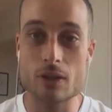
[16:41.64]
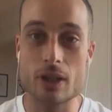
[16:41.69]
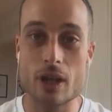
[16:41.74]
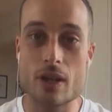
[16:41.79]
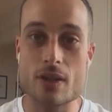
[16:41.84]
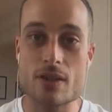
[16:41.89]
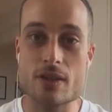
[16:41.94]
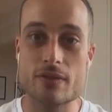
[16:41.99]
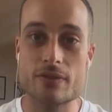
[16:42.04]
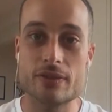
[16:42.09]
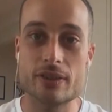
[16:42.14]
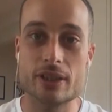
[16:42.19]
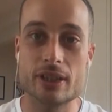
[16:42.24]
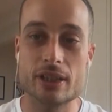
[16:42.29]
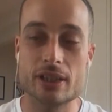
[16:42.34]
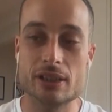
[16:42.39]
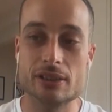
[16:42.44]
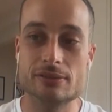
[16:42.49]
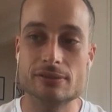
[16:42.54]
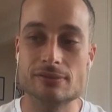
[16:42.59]
in Gold Coast
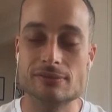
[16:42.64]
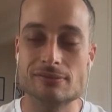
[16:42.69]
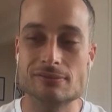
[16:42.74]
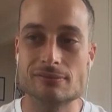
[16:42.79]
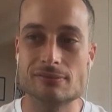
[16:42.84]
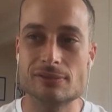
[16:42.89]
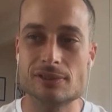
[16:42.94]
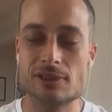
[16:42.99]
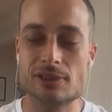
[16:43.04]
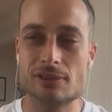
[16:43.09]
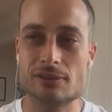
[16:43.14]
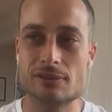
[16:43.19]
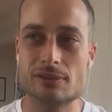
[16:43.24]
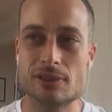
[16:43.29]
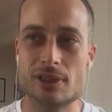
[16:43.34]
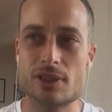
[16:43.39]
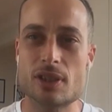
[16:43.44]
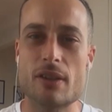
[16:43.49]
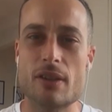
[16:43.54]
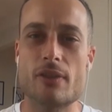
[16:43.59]
for
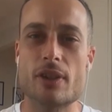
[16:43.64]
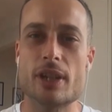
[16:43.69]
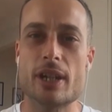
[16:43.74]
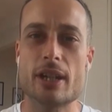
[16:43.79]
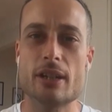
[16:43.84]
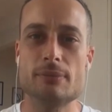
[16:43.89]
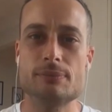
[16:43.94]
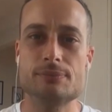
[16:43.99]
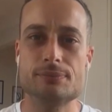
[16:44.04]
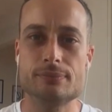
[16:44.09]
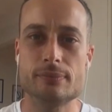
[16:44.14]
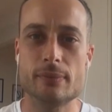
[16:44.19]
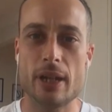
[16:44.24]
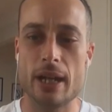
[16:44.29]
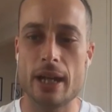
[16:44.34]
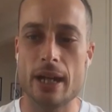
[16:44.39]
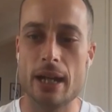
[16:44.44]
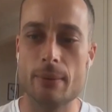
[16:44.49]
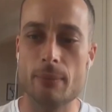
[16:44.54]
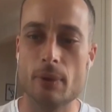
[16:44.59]
just over a year.
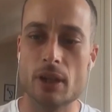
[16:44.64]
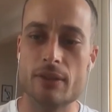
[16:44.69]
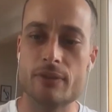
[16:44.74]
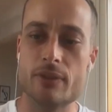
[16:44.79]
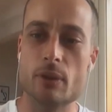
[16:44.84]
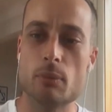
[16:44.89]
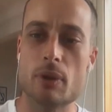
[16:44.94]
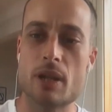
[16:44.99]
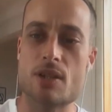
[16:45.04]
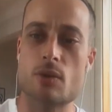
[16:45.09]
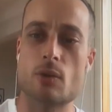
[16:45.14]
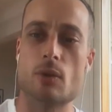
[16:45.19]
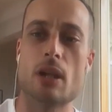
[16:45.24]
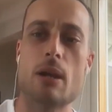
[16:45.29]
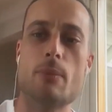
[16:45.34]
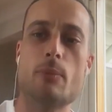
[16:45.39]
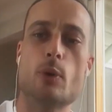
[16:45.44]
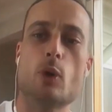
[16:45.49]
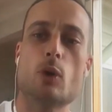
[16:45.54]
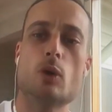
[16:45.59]
I lived in a place
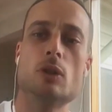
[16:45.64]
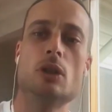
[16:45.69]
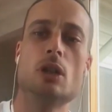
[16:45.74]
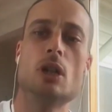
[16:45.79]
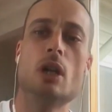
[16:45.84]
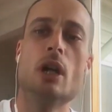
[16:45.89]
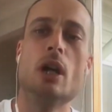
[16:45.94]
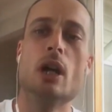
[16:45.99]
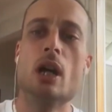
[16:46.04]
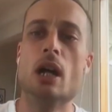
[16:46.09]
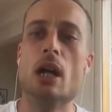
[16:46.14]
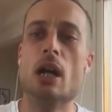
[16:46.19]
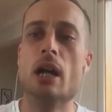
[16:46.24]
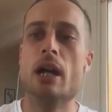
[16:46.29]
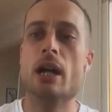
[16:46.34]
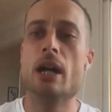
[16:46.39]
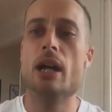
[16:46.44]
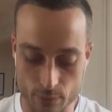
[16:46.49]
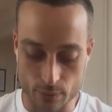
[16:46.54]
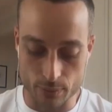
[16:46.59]
called Labrador.
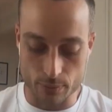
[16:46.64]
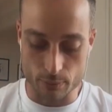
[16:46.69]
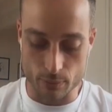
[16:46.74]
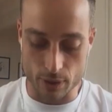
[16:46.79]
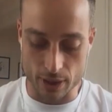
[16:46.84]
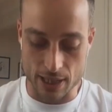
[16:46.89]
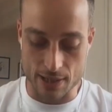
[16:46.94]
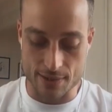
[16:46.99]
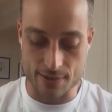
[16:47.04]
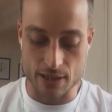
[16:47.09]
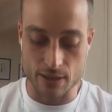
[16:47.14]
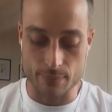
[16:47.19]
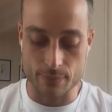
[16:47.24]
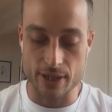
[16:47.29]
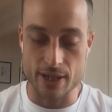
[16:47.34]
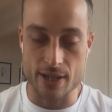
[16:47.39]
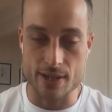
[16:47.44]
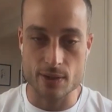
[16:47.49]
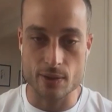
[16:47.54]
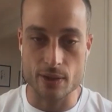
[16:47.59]
I lived with my cousin
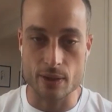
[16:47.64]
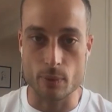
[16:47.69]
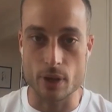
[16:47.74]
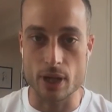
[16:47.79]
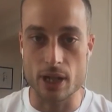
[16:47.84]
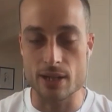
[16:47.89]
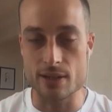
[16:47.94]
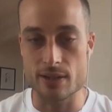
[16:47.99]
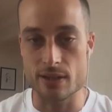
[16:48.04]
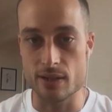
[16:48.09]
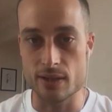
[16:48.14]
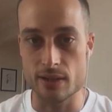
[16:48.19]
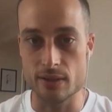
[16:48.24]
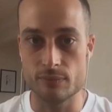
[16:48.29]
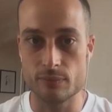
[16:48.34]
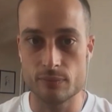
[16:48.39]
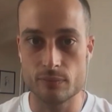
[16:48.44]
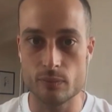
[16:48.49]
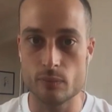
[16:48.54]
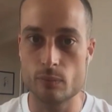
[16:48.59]
up there, so I had my
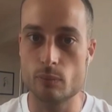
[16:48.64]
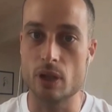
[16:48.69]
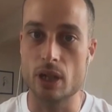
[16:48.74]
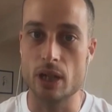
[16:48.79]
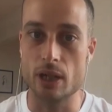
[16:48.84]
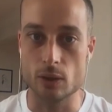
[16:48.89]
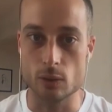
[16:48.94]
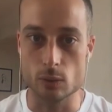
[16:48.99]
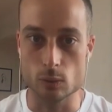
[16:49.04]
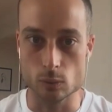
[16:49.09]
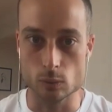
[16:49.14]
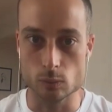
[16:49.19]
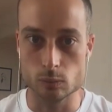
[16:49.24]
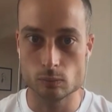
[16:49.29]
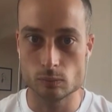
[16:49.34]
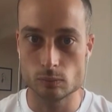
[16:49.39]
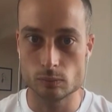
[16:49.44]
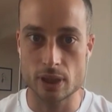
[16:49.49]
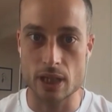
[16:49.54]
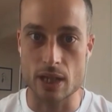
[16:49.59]
auntie, my
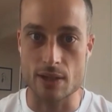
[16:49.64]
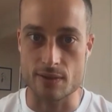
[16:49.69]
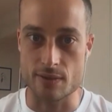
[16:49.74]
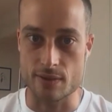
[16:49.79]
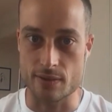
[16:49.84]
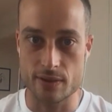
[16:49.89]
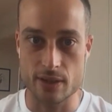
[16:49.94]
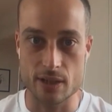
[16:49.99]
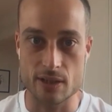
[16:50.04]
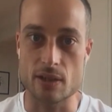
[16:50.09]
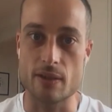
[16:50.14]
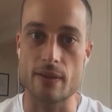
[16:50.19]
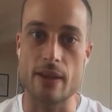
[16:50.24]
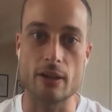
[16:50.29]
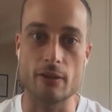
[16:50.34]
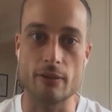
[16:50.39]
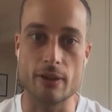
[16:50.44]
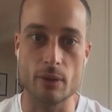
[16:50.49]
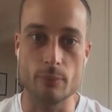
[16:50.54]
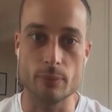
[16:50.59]
uncle, cousins, things
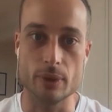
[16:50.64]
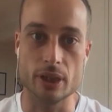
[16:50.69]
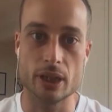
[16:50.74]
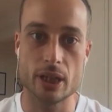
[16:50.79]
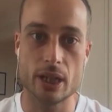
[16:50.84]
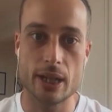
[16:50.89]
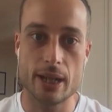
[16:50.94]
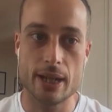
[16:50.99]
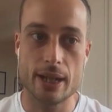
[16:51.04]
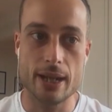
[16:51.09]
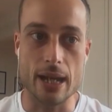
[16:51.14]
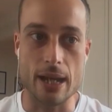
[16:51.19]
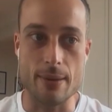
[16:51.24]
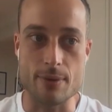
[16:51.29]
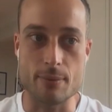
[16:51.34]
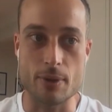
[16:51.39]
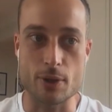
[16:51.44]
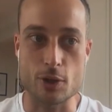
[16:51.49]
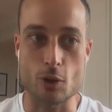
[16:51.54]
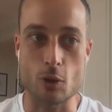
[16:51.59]
like that around me.
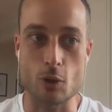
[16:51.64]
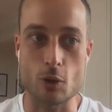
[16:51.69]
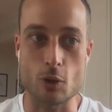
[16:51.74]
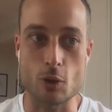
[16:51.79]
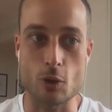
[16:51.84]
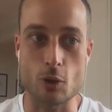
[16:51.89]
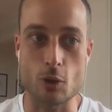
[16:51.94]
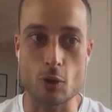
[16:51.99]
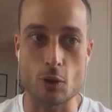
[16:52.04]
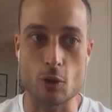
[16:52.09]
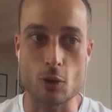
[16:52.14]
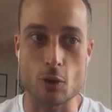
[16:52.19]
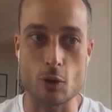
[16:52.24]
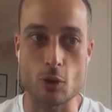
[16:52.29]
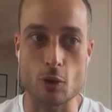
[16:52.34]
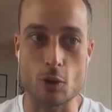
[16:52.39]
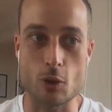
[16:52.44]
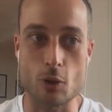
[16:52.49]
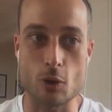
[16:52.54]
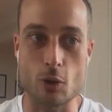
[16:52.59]
As much
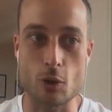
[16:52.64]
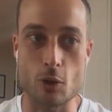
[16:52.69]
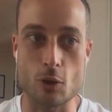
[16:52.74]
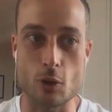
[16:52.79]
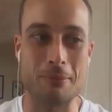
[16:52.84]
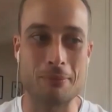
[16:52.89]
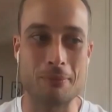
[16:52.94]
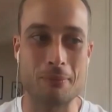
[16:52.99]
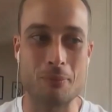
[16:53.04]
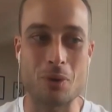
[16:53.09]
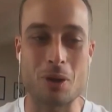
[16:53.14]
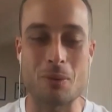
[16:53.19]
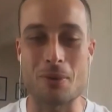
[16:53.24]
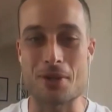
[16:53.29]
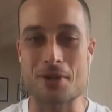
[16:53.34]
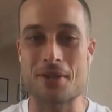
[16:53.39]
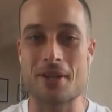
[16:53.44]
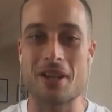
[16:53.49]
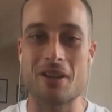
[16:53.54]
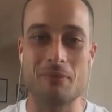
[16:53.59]
there
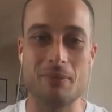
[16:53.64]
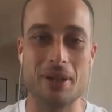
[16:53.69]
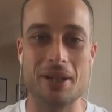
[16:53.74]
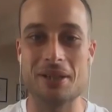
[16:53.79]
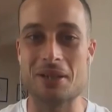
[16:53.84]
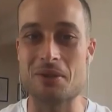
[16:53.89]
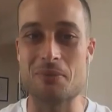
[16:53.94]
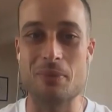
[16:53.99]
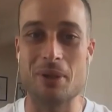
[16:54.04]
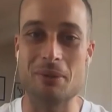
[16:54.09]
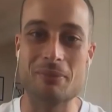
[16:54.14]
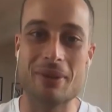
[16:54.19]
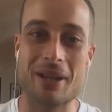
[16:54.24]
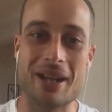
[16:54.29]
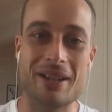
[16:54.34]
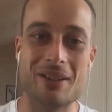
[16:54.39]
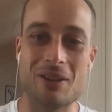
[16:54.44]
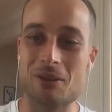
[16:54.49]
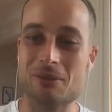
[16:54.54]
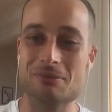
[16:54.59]
by myself, being this
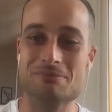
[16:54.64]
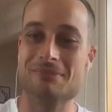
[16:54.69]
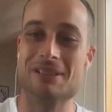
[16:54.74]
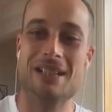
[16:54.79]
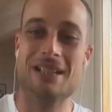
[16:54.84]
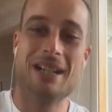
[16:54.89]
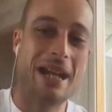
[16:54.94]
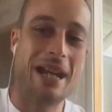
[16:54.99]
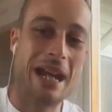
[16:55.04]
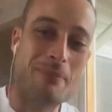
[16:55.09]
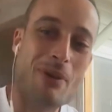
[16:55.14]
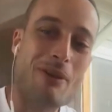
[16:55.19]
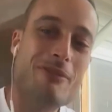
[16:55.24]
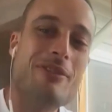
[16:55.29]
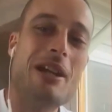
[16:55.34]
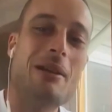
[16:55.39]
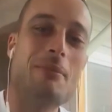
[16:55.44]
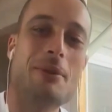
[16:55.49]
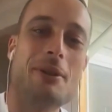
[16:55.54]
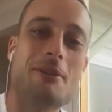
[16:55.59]
big man, I
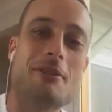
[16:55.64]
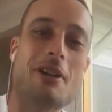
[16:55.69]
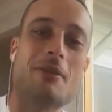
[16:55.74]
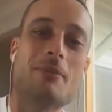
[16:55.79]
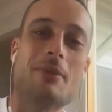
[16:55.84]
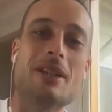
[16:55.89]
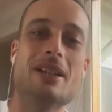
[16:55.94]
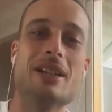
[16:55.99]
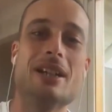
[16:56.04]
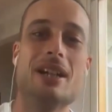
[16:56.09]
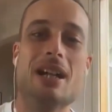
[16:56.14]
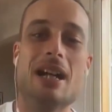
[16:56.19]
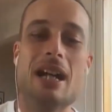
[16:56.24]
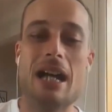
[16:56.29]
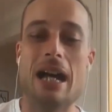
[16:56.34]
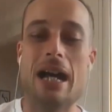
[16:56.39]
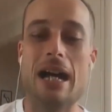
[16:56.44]
had my family around me.